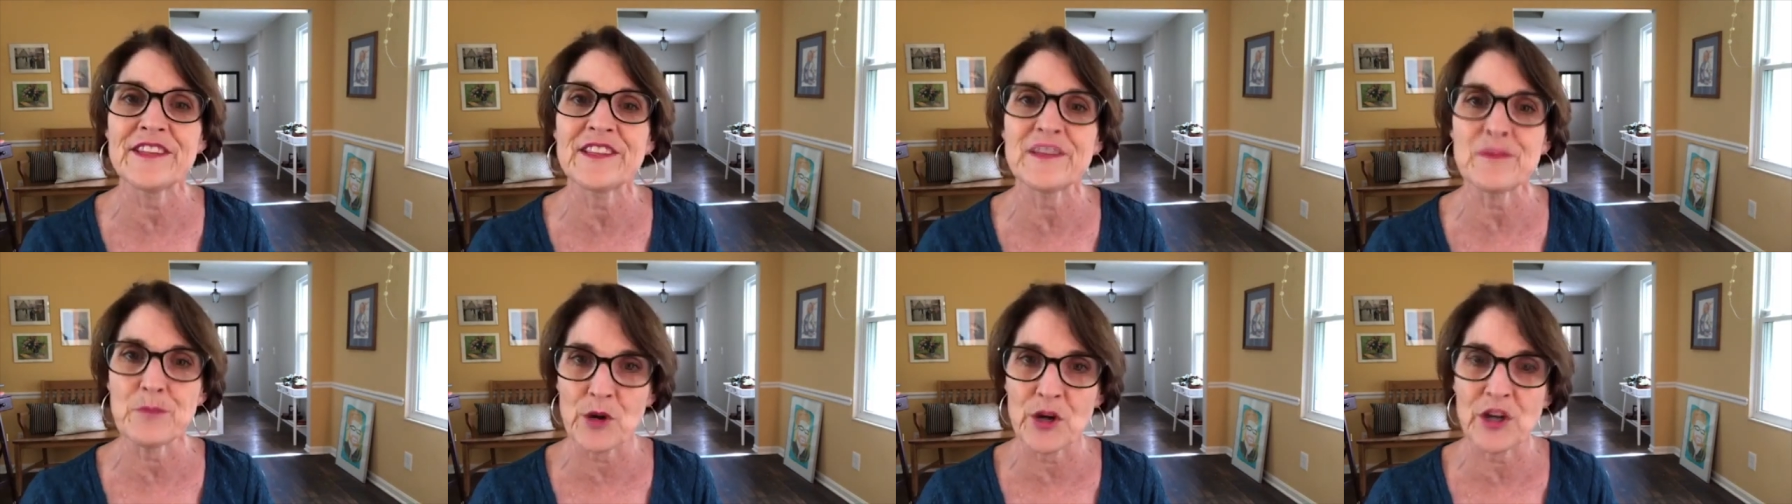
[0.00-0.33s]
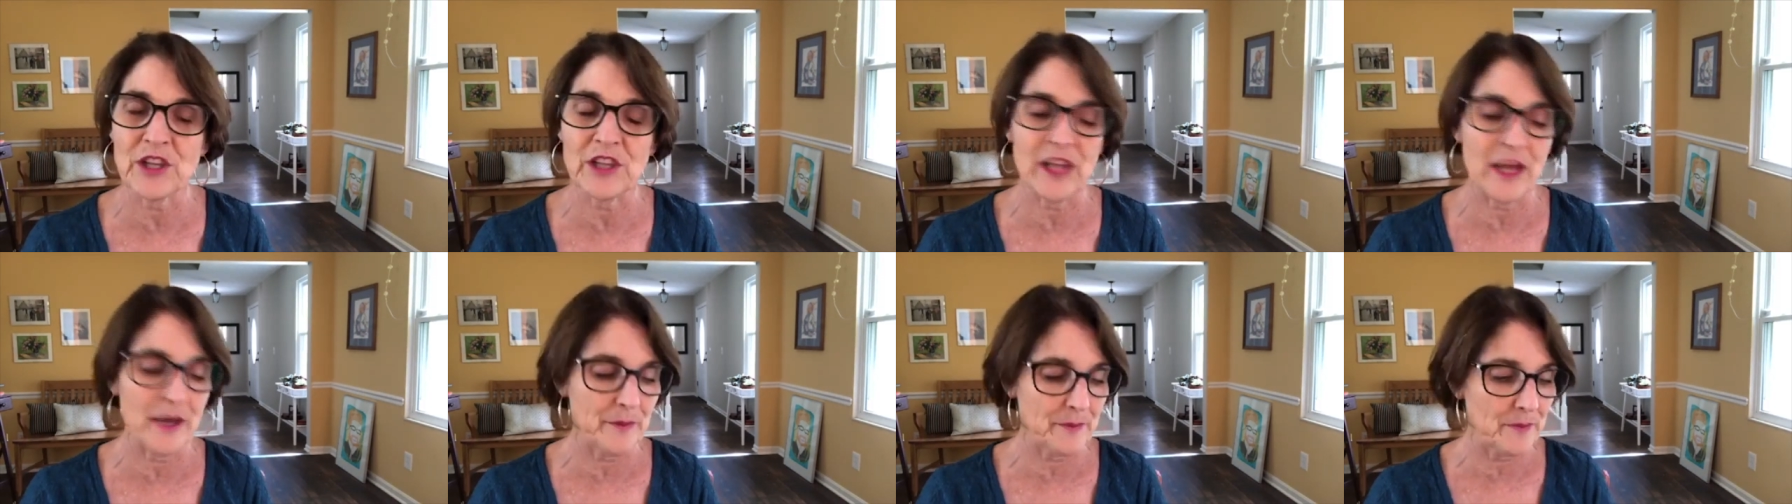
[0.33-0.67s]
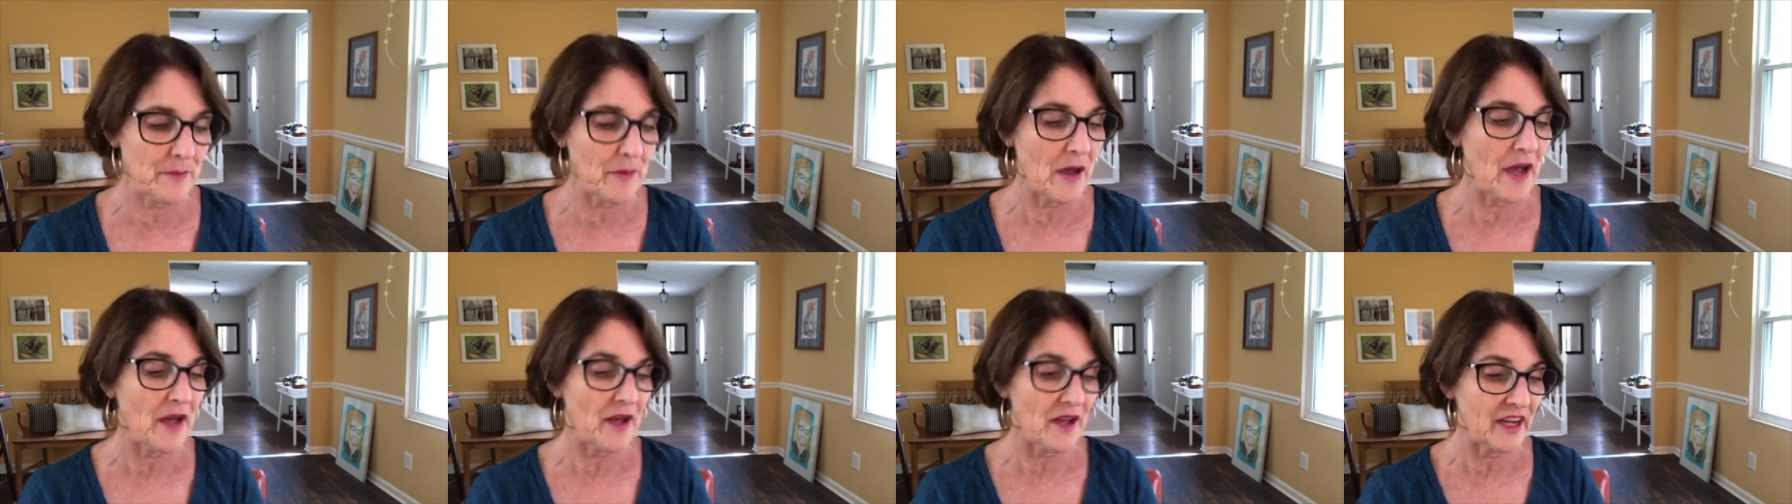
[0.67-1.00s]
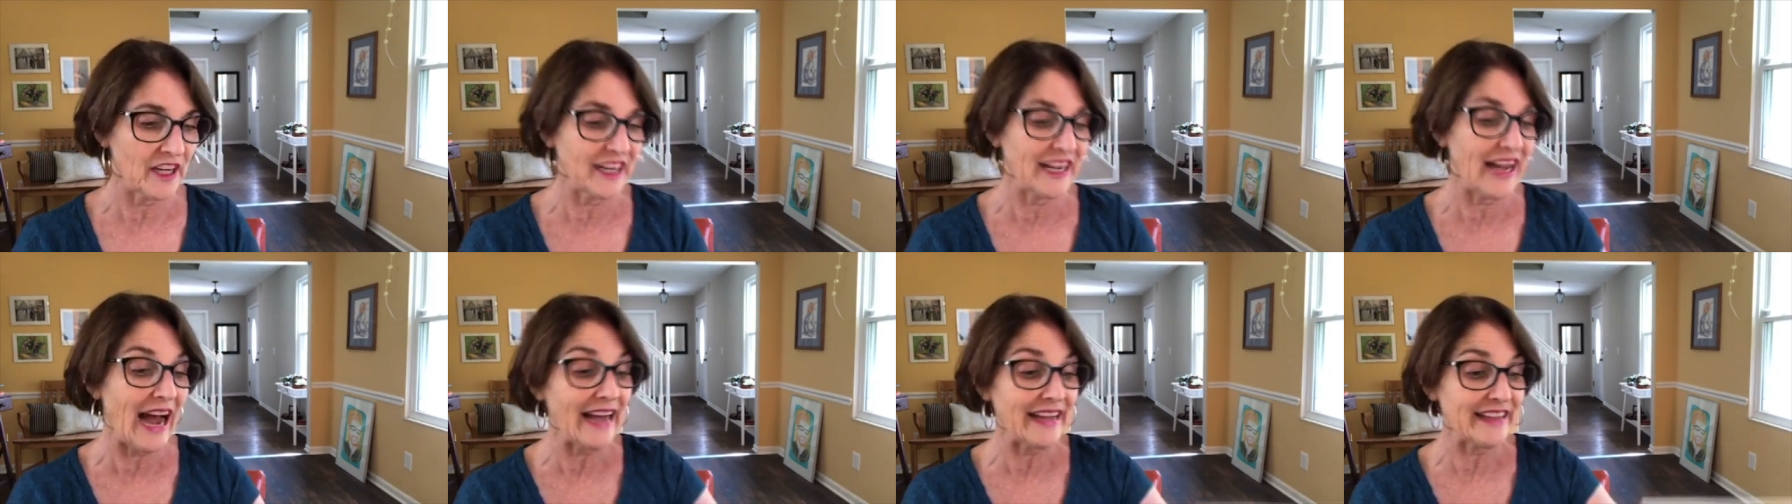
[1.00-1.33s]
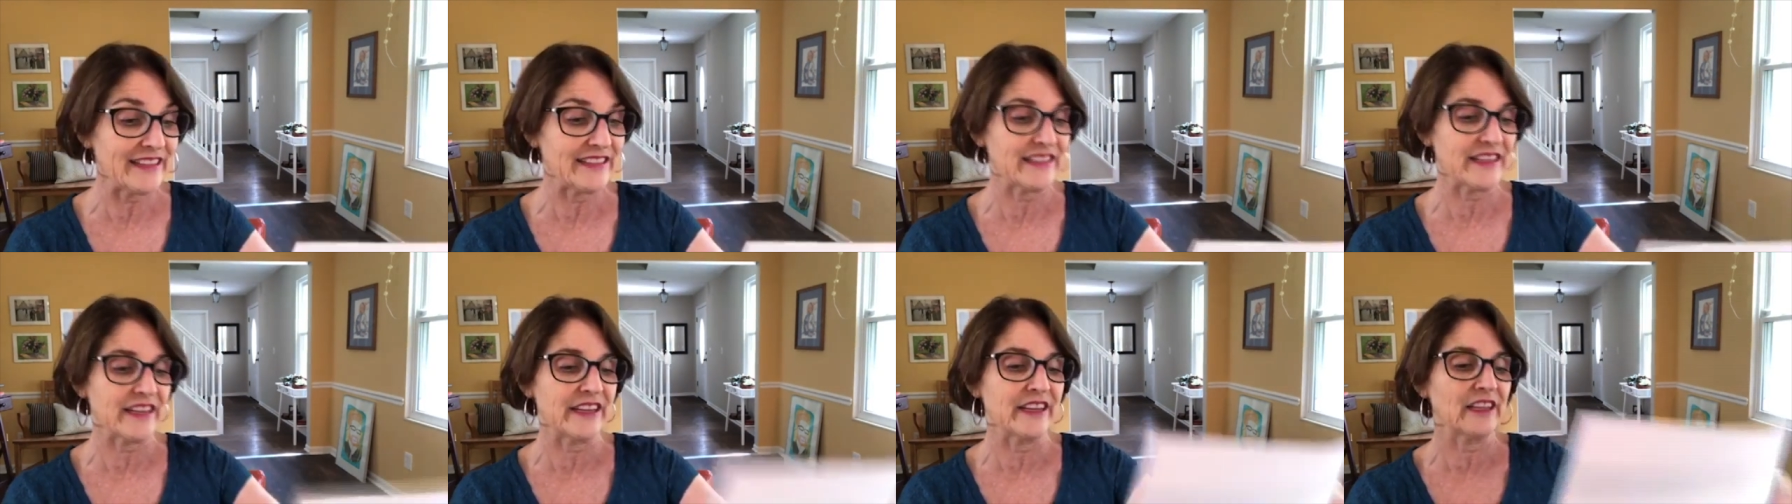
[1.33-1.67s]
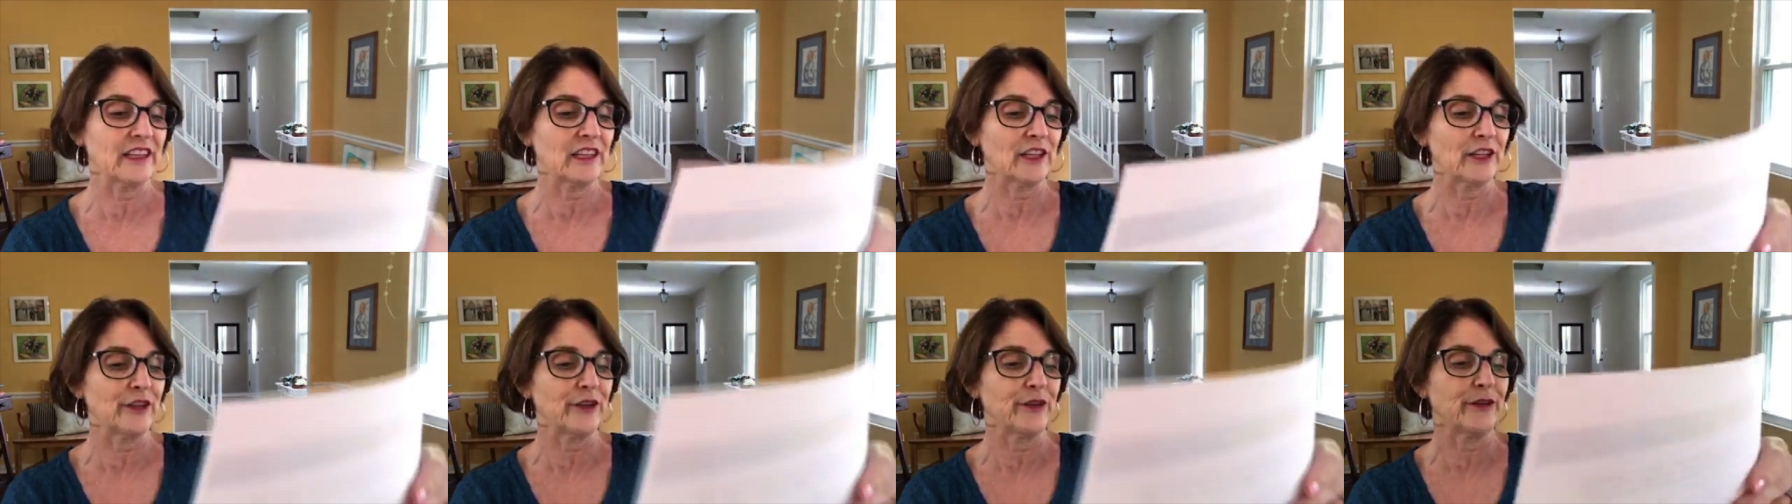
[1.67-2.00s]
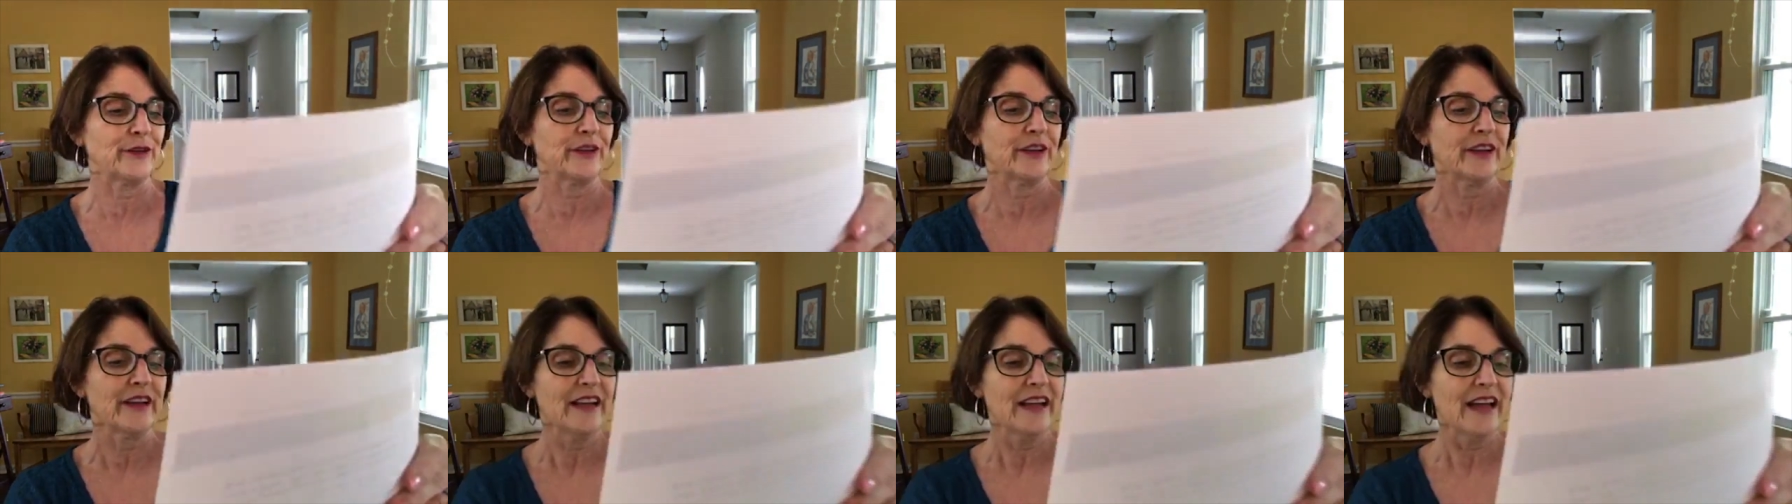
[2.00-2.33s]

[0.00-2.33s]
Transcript: book club guides include.